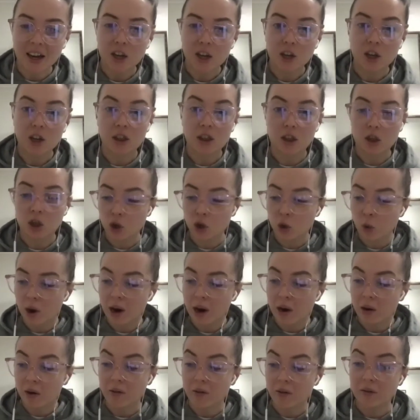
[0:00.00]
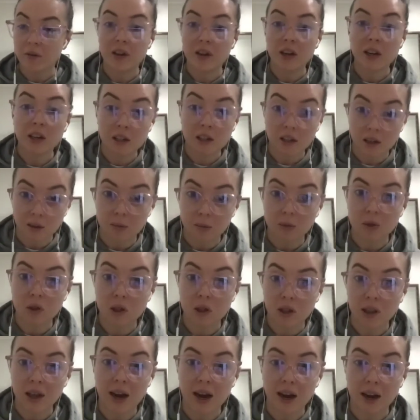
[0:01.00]
you are a victim to
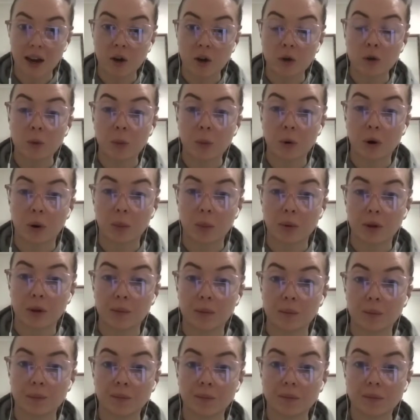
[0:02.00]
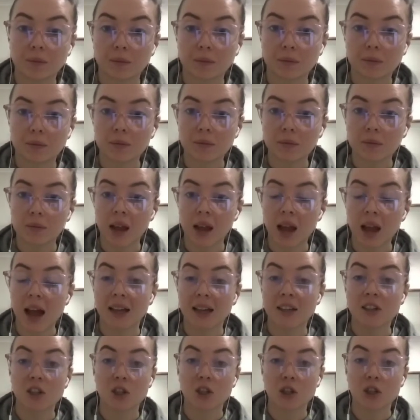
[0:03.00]
that health problem.
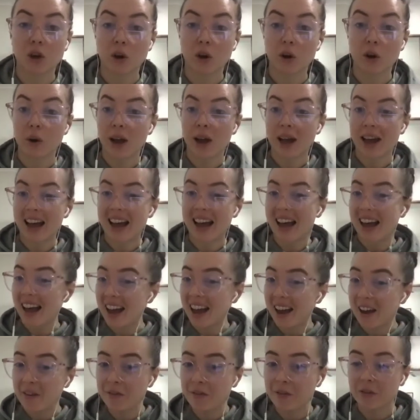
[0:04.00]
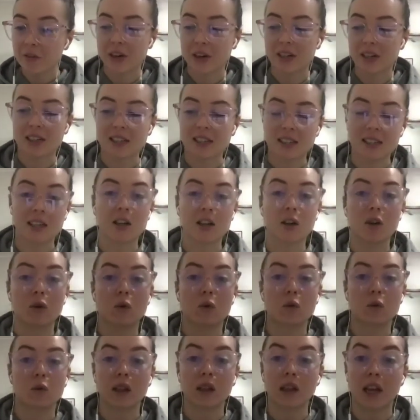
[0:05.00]
And so every single
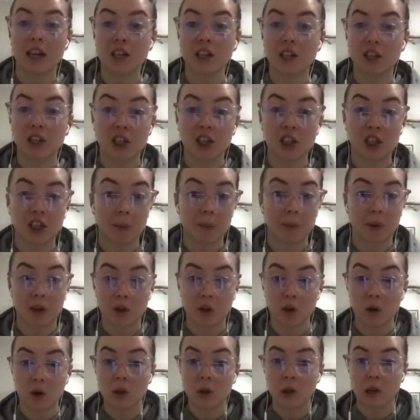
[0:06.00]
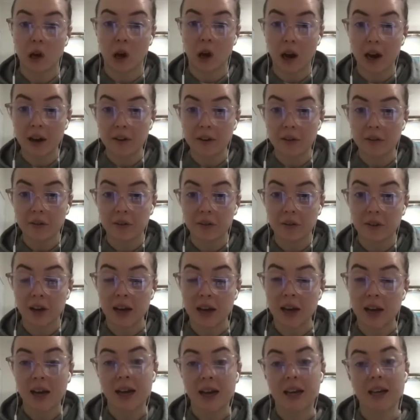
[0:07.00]
relationship in your life
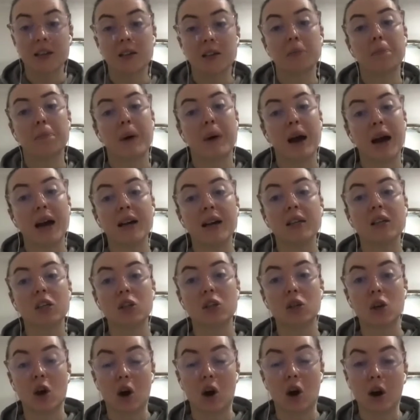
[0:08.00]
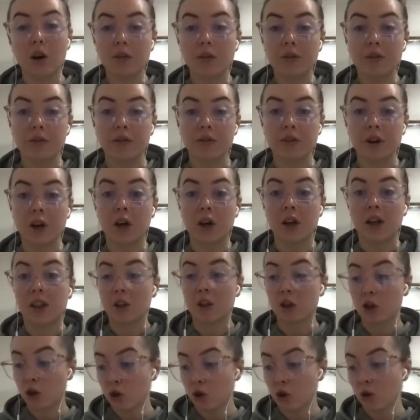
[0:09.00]
is based off
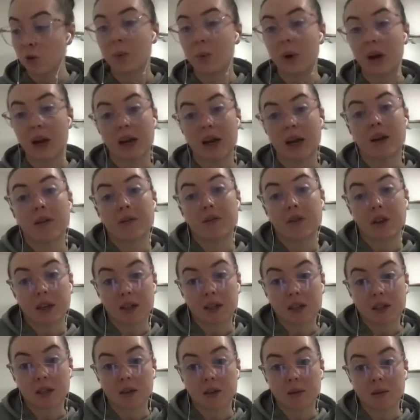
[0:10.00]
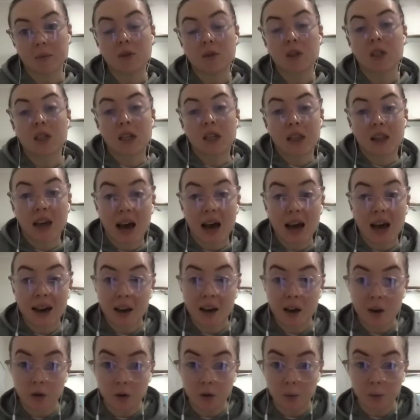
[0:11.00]
you being a victim to that
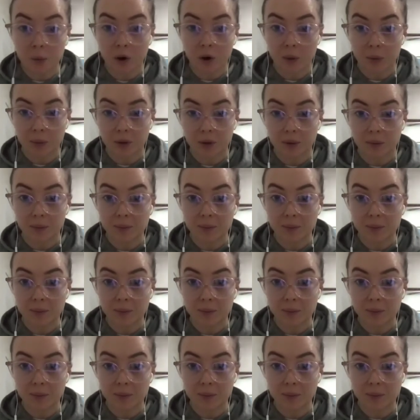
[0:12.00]
health problem.